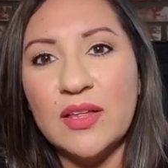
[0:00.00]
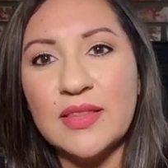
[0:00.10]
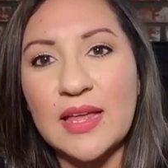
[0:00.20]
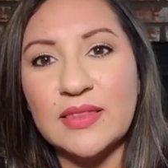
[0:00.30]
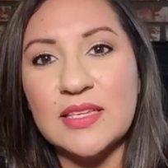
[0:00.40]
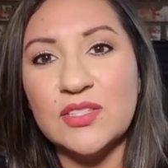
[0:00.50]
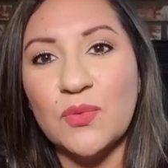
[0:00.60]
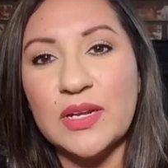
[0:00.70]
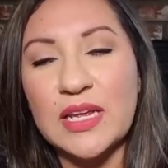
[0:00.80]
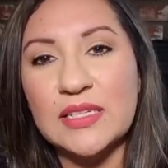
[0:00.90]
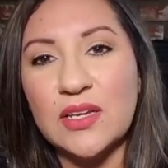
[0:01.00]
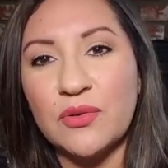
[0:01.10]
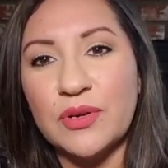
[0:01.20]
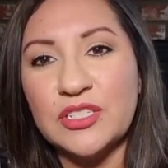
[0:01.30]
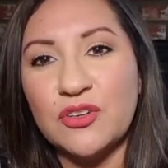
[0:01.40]
that this one is
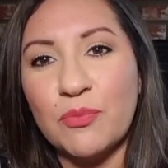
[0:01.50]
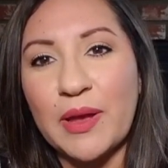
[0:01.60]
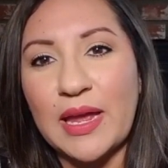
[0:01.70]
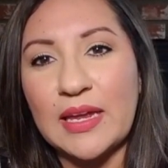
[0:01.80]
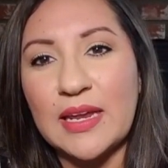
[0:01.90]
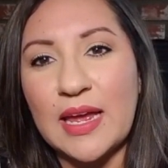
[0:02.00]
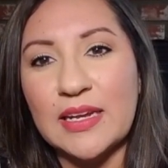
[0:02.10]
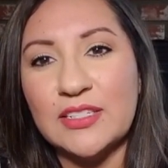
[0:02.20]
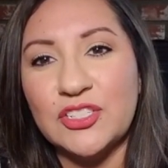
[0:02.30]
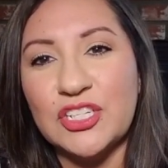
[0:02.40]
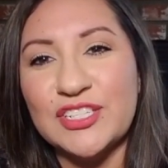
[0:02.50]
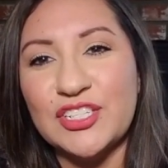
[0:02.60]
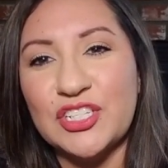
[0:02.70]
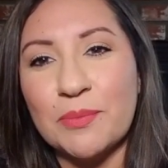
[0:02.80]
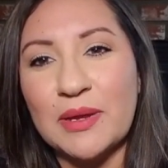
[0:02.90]
original paint and it's
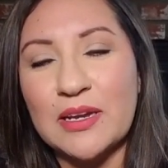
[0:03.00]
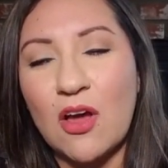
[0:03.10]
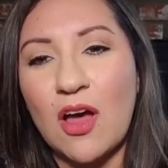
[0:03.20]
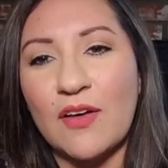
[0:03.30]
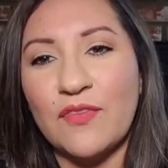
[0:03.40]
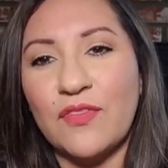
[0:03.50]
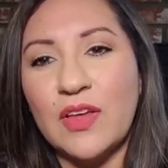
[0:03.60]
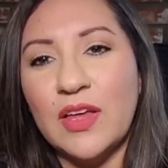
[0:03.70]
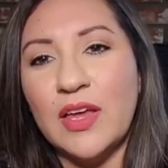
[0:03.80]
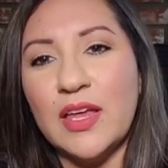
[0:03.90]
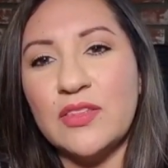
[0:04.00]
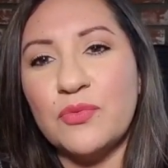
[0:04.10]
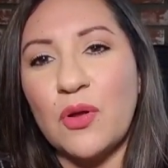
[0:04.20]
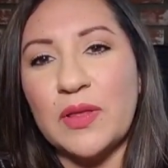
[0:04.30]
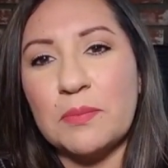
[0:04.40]
just chipping off. And the
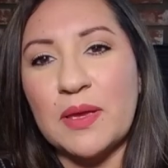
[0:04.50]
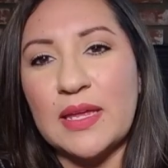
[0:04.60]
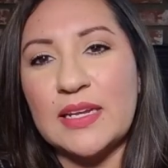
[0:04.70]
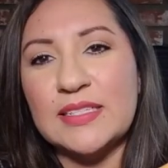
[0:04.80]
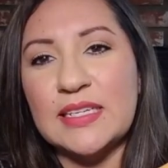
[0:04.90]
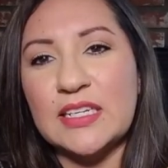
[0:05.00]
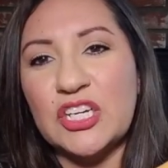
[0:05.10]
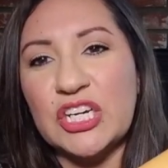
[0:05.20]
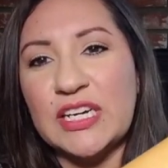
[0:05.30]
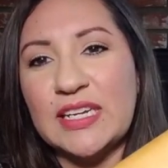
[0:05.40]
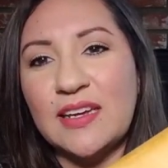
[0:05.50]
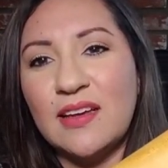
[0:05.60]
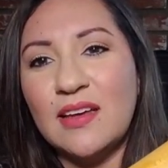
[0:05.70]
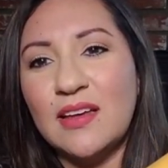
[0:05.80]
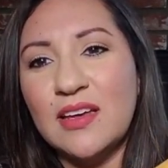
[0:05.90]
rolling pin is in
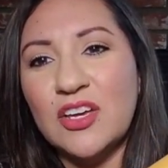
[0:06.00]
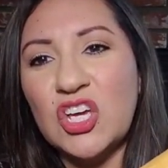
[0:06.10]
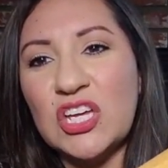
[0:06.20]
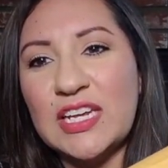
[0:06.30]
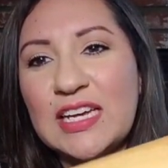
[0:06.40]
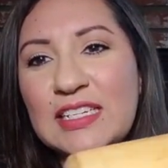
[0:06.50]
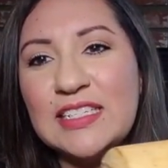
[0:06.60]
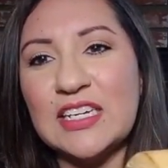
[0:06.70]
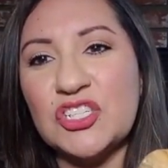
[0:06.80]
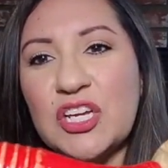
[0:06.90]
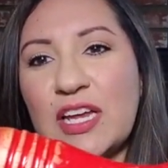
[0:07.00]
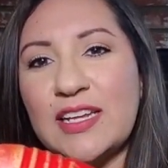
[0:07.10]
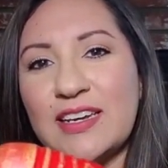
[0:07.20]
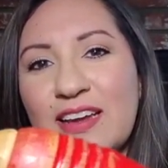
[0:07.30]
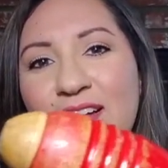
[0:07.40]
good
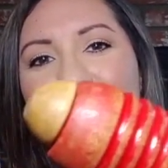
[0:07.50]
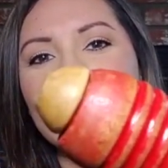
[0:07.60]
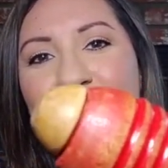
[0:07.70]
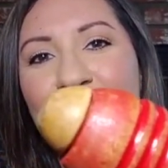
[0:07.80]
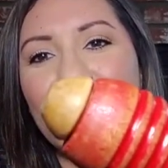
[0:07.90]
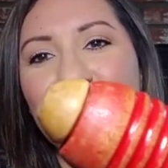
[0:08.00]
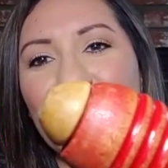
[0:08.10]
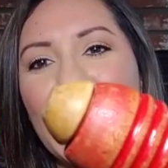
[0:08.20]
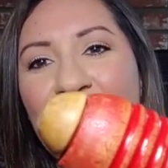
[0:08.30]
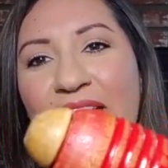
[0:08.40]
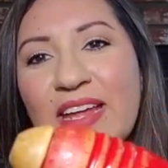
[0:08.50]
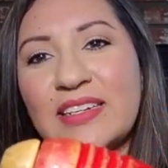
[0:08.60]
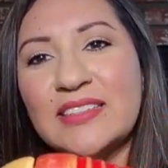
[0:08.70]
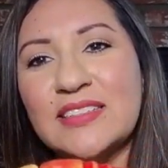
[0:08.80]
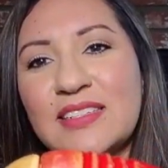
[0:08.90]
condition. Here's the other
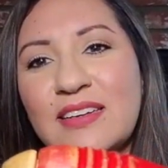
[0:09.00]
end.